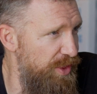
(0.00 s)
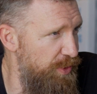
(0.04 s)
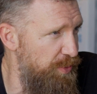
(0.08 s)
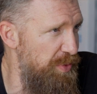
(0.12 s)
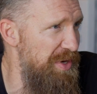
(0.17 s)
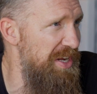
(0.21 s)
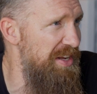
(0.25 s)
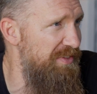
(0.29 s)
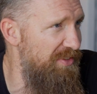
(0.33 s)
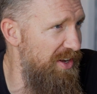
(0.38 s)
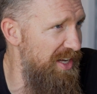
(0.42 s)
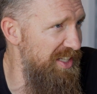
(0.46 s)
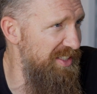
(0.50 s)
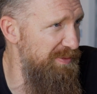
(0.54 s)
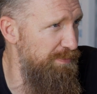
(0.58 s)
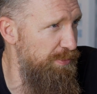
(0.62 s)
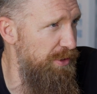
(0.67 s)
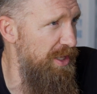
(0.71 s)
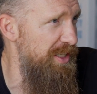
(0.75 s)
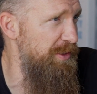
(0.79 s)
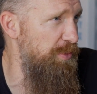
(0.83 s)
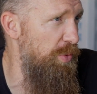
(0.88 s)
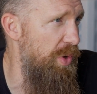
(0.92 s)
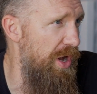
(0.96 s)
three of us
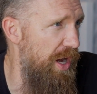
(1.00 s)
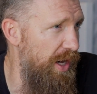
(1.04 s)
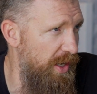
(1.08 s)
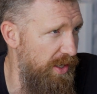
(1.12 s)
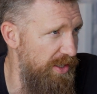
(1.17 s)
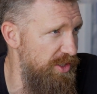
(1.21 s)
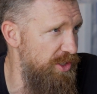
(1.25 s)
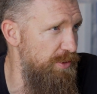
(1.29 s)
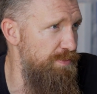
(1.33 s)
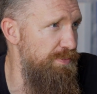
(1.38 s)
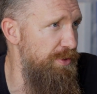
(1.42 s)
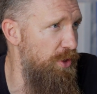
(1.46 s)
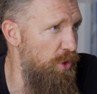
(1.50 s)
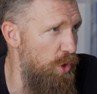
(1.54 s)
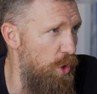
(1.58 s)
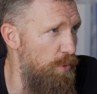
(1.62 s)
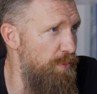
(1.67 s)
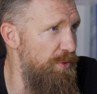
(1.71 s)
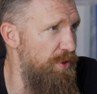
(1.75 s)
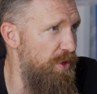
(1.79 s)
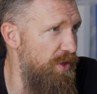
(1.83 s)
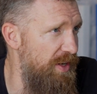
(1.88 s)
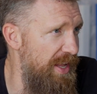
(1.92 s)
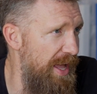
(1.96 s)
plus Walker just built
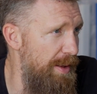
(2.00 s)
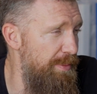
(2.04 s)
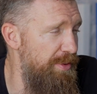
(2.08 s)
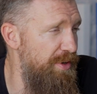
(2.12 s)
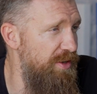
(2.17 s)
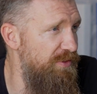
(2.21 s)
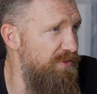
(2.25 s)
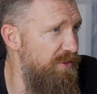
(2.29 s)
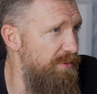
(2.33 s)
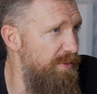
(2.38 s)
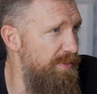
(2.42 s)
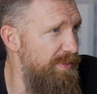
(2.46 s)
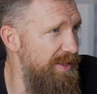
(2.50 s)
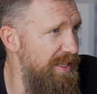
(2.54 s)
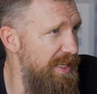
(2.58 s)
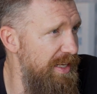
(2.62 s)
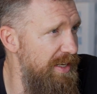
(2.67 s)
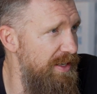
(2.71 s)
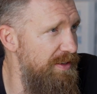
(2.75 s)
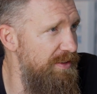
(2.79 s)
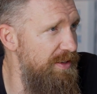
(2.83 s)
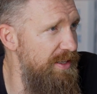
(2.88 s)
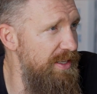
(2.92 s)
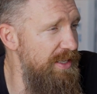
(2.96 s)
Open Door Capital from the
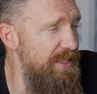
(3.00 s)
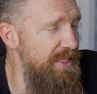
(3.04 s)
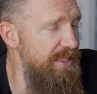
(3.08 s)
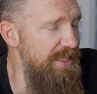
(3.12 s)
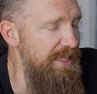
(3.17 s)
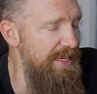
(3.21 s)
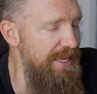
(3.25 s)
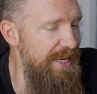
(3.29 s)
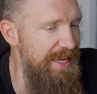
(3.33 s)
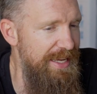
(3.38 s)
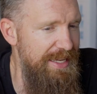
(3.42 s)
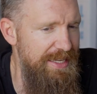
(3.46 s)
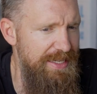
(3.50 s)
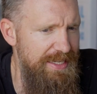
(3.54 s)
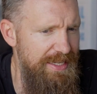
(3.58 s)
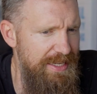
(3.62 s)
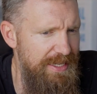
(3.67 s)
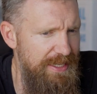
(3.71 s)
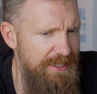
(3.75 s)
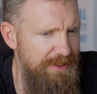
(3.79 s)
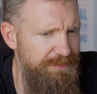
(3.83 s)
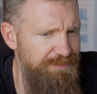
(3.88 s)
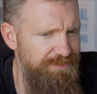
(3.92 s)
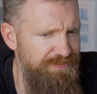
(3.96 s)
beginning, and
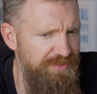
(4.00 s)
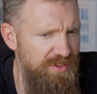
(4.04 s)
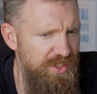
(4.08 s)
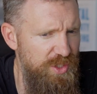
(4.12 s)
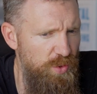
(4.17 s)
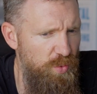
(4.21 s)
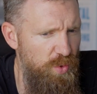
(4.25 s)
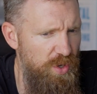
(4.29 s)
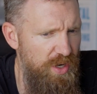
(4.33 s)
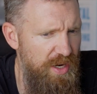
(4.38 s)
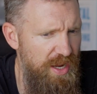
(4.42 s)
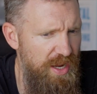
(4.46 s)
so we're